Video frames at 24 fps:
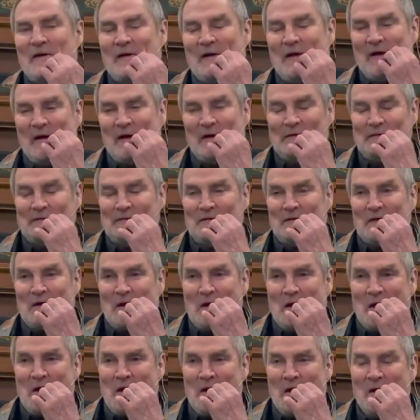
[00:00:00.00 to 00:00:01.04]
And
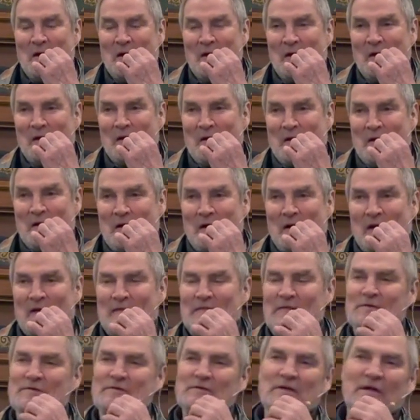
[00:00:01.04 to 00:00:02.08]

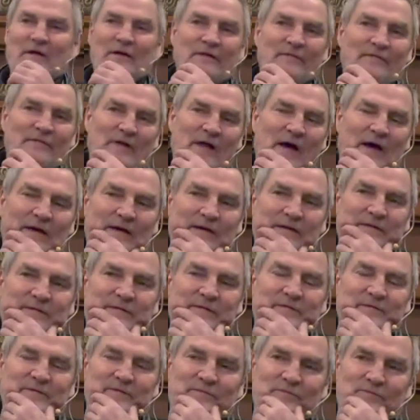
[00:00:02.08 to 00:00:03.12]
there are a lot of like
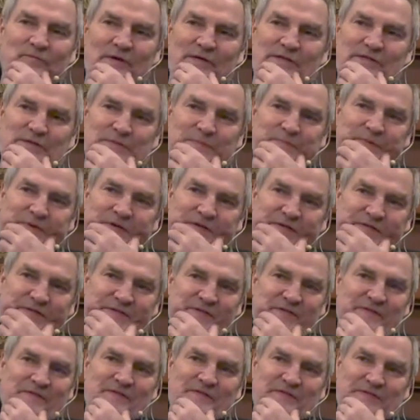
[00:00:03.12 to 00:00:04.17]
recipes
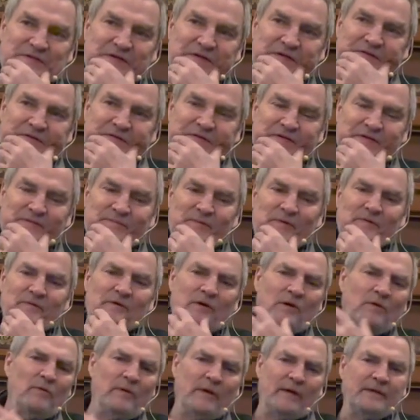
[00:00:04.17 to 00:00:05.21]
in Zen to, well,
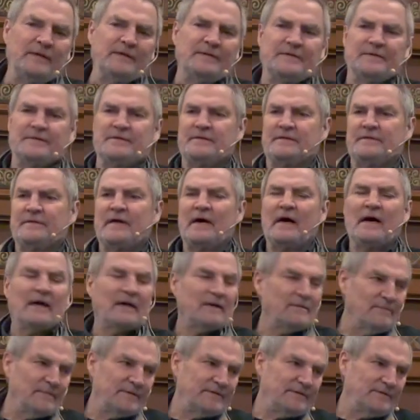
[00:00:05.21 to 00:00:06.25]
go into the
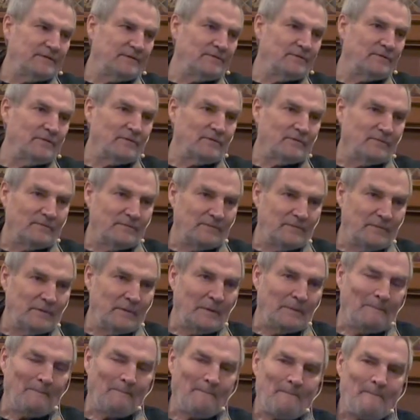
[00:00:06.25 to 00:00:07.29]
dark material, you know.